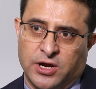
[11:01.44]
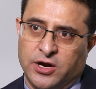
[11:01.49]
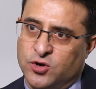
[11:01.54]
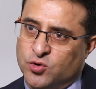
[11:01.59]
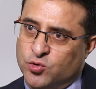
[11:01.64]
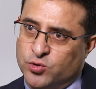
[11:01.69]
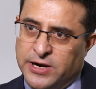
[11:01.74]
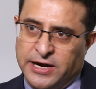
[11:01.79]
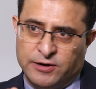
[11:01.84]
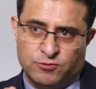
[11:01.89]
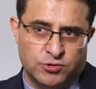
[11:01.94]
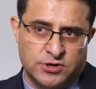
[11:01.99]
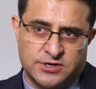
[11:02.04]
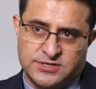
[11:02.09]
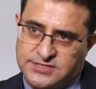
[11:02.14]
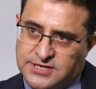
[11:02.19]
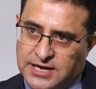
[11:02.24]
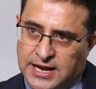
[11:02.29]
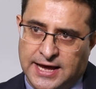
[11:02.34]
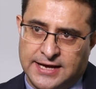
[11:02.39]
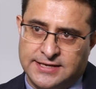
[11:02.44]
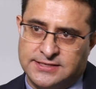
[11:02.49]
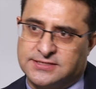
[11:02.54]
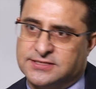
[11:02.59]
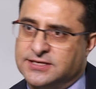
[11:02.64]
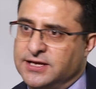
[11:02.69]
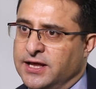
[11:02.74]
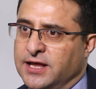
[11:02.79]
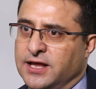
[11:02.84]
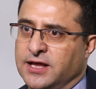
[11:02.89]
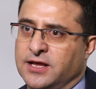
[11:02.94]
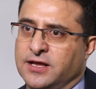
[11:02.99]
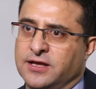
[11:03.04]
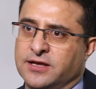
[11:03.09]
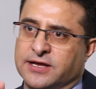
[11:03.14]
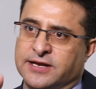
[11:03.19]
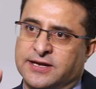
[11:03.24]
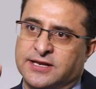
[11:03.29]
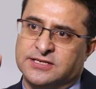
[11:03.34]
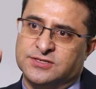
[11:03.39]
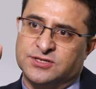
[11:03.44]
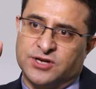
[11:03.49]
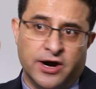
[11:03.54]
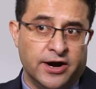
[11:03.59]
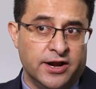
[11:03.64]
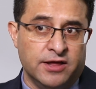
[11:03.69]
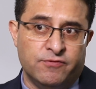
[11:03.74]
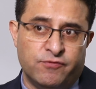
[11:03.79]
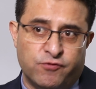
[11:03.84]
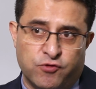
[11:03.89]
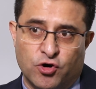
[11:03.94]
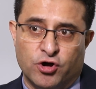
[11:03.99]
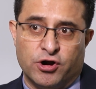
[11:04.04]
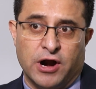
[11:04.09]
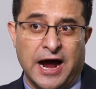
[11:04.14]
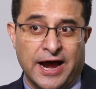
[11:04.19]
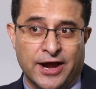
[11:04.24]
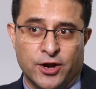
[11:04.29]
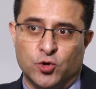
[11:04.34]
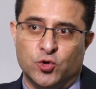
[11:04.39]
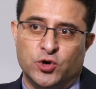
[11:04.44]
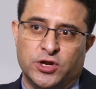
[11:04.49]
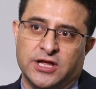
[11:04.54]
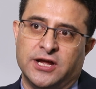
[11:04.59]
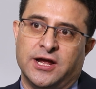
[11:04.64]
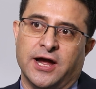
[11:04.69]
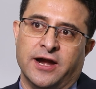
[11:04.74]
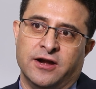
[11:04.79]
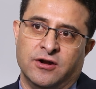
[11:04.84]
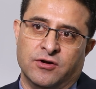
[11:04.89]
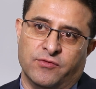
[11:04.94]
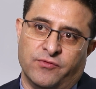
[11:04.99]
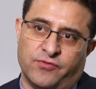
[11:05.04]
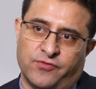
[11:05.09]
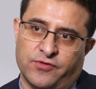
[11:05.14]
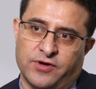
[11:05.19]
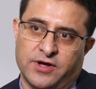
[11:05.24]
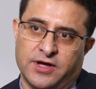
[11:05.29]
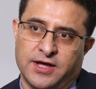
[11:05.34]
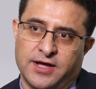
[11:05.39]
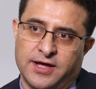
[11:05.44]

can do network slicing. It is ready for IoT kind of